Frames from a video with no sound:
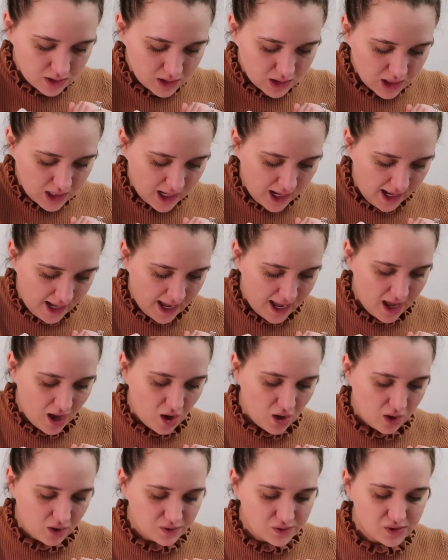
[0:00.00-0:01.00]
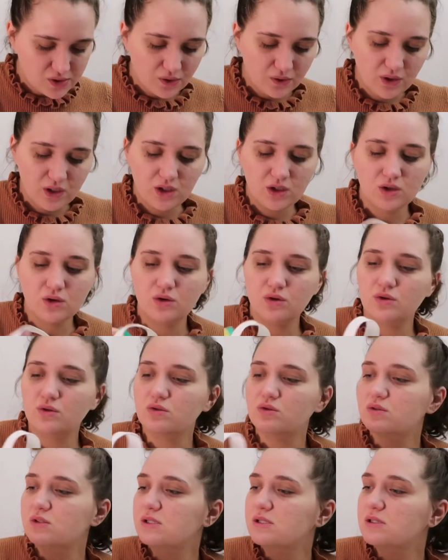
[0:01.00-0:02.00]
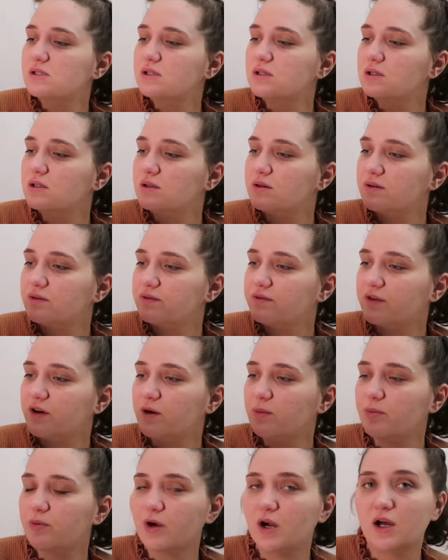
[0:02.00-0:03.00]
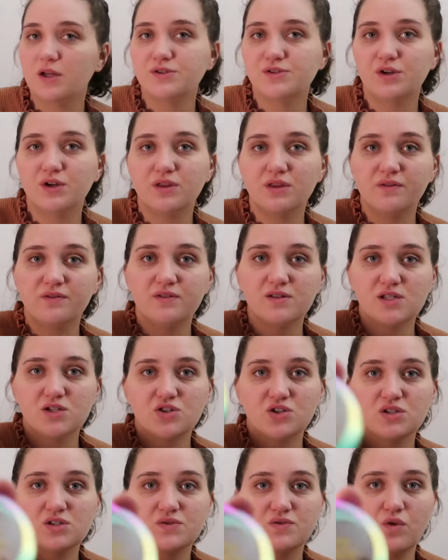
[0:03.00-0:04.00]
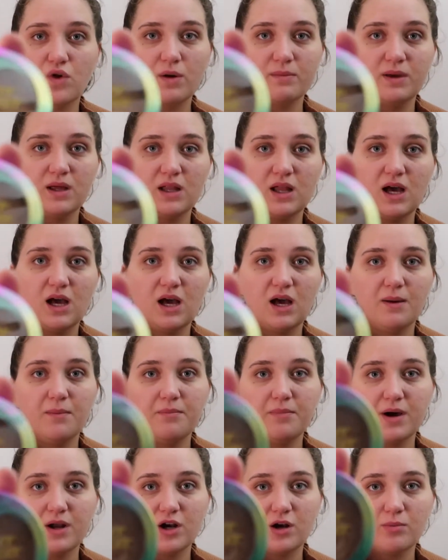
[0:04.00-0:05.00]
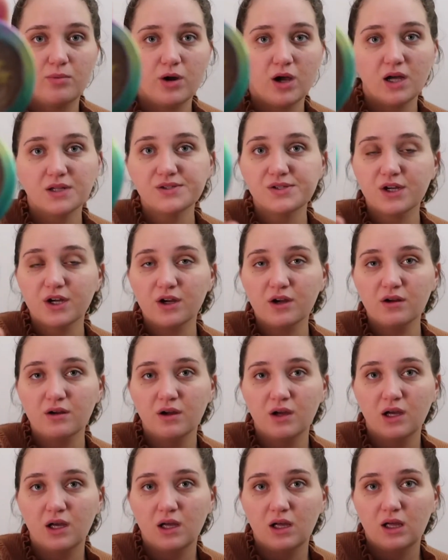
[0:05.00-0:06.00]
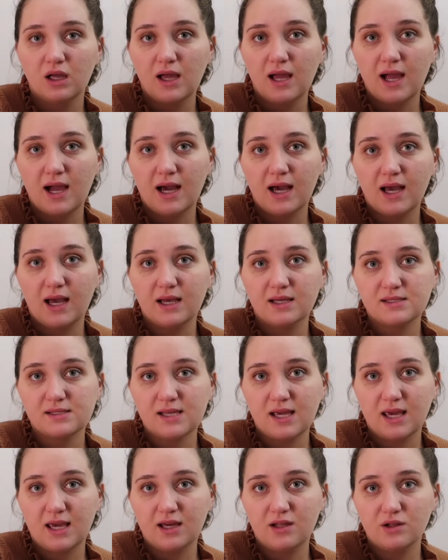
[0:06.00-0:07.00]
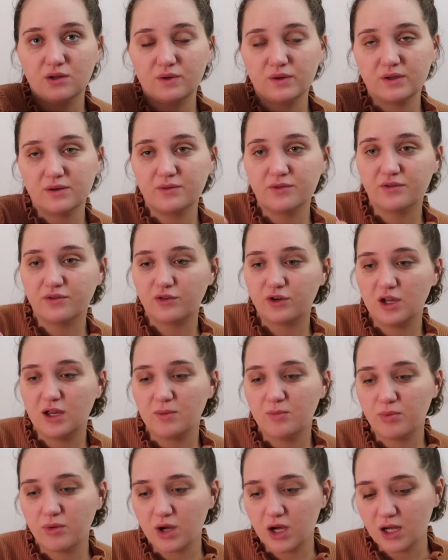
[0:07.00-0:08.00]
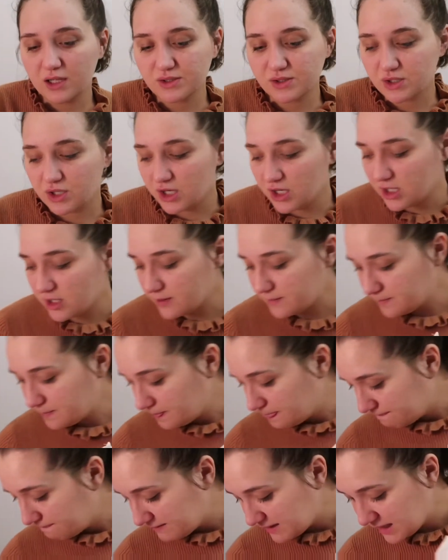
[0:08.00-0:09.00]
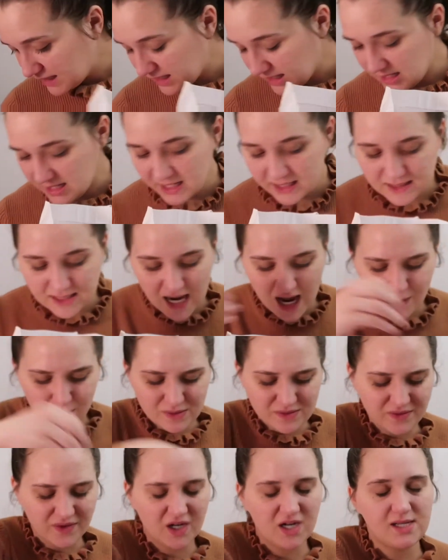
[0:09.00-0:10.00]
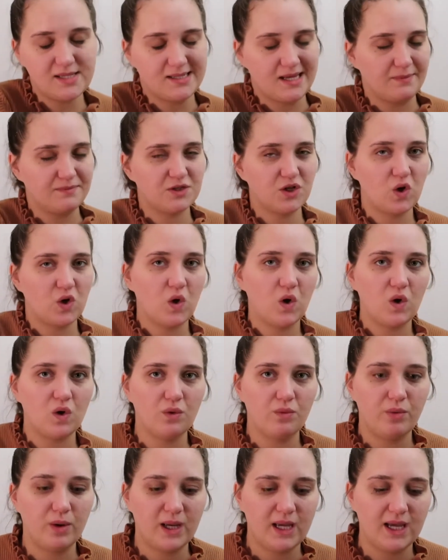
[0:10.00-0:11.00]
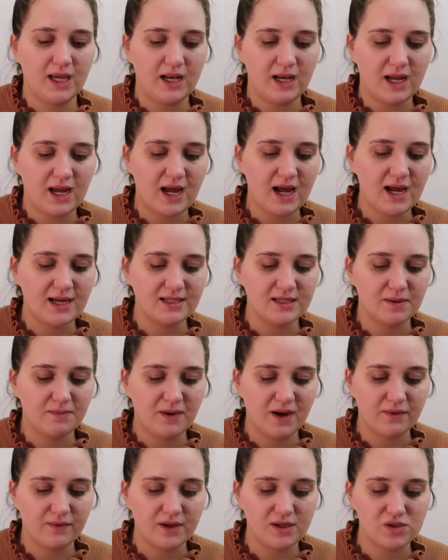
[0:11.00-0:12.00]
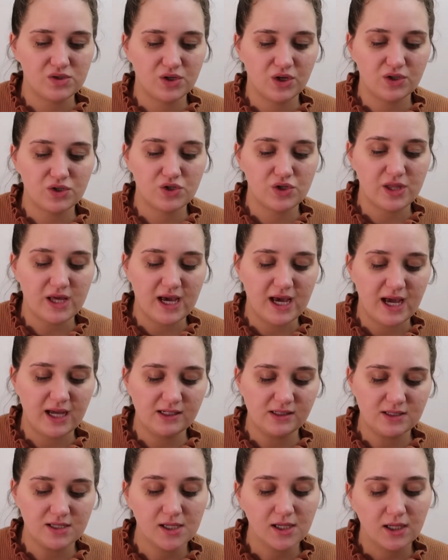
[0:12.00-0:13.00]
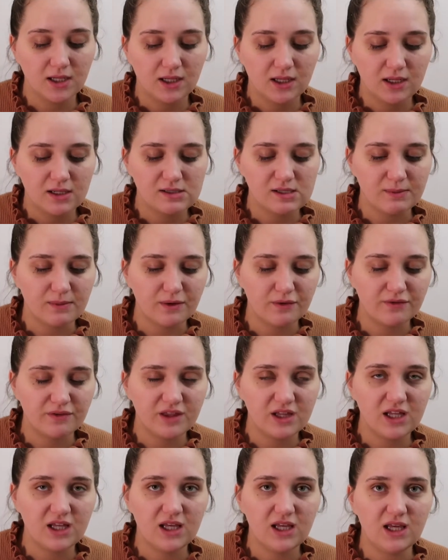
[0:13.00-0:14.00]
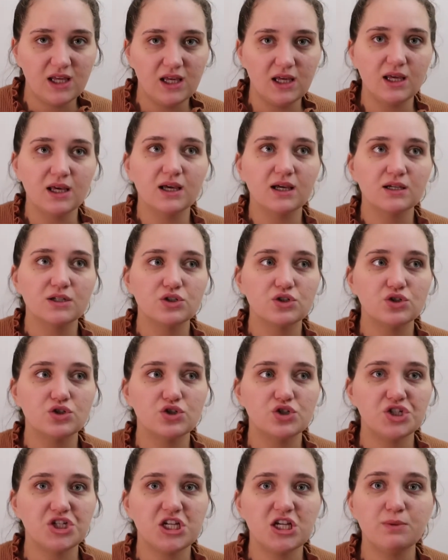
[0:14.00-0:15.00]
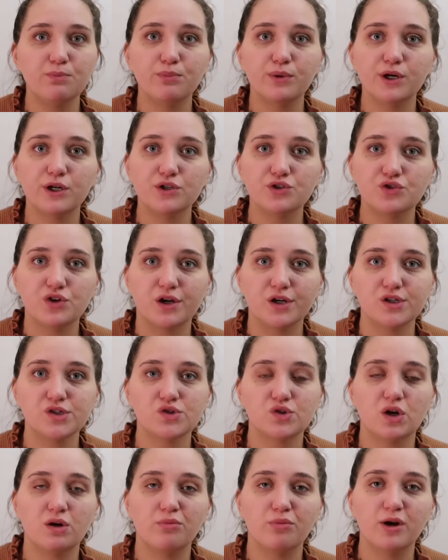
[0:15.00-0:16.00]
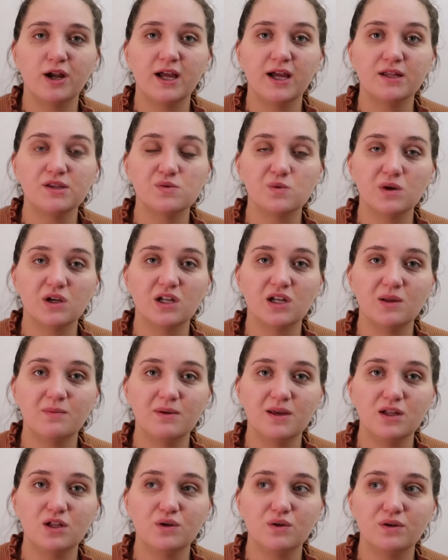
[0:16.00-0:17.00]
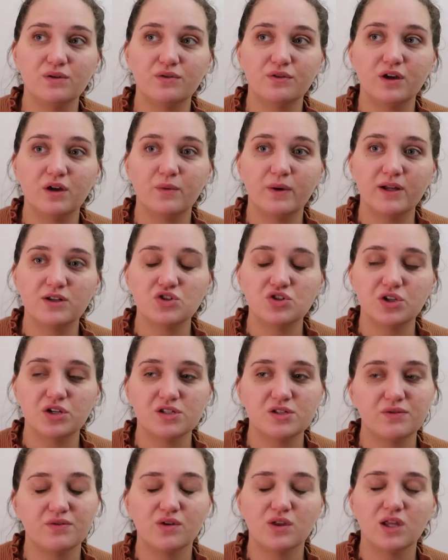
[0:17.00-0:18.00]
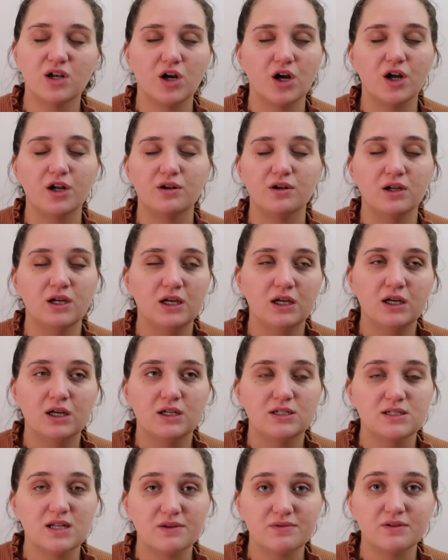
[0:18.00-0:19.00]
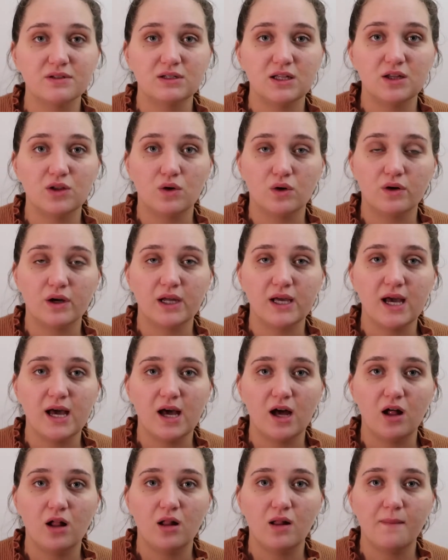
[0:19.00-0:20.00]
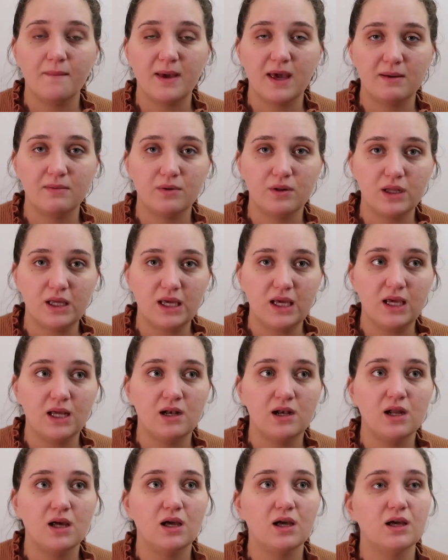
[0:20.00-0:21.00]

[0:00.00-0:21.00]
I also use for bronzer the Physicians Formula Butter Bronzer as a gluten-free bronzer. And I was very skeptical when I did my research that some of the cheaper drugstore brands were going to be gluten-free, which there's a few that aren't. Definitely L'Oreal, Maybelline,